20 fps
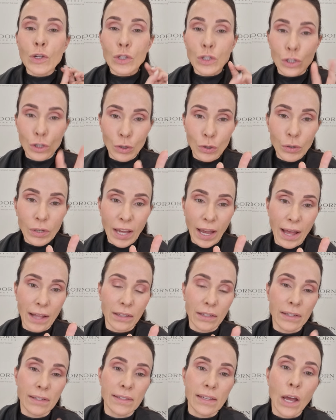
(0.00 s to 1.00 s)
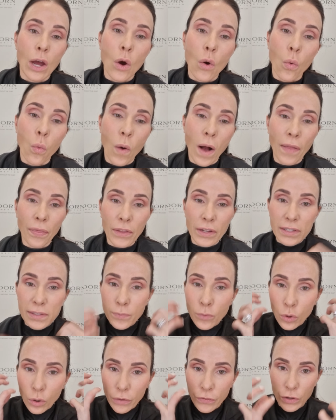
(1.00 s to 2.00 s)
two colors one that's
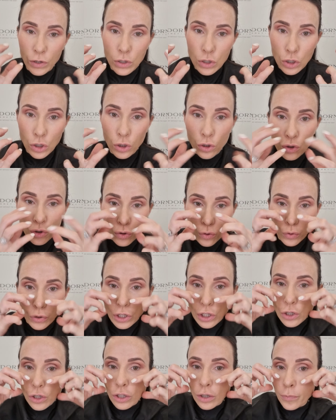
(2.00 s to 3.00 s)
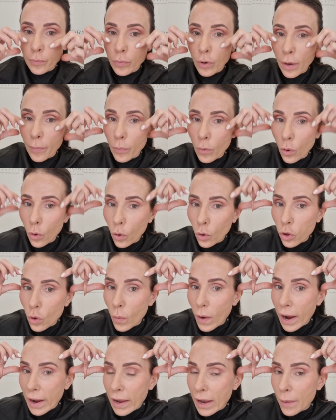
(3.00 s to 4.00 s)
more of a neutral that you can pop all the
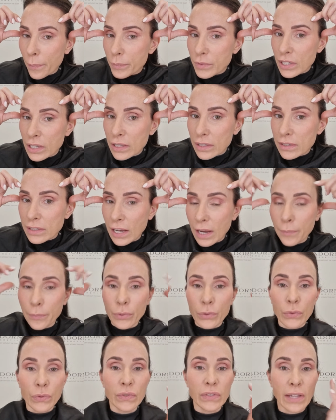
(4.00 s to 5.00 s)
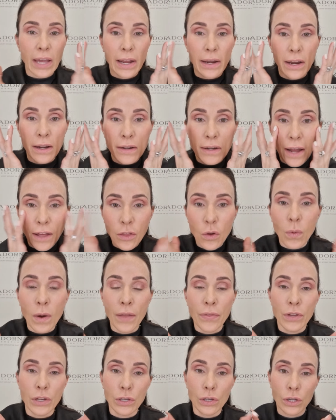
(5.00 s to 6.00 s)
way up to the temples and another
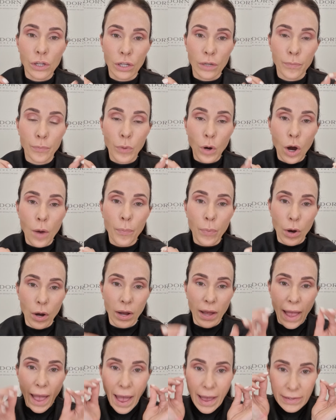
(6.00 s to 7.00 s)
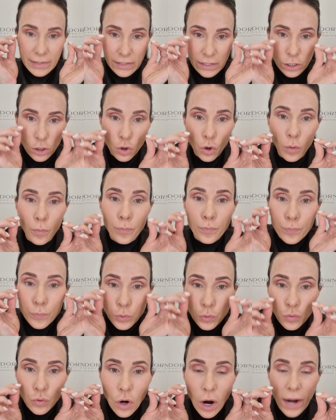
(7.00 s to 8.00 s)
one that you can pop as your
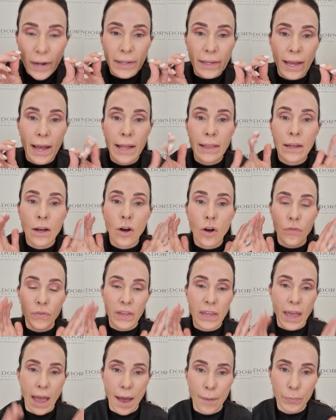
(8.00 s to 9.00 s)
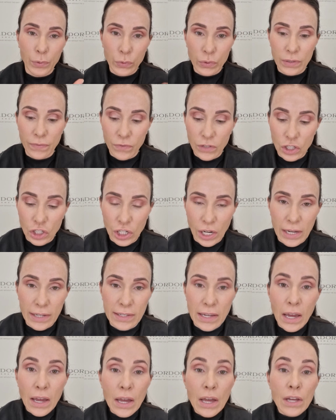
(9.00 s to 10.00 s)
bright color on the apples of the
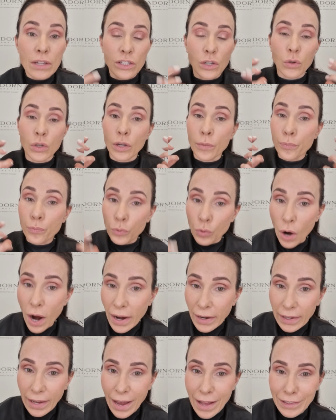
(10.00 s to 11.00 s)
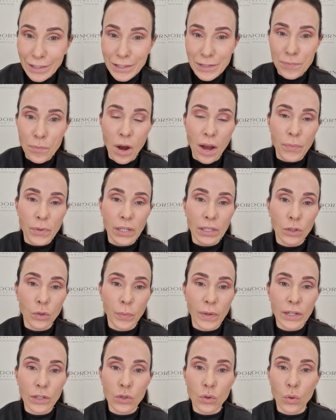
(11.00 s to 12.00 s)
cheeks. So your bright colors might be a little
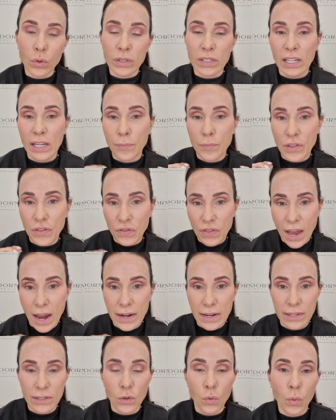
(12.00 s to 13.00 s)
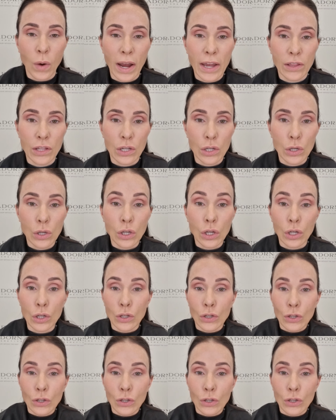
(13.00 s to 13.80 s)
bit daunting, but that is a way that you can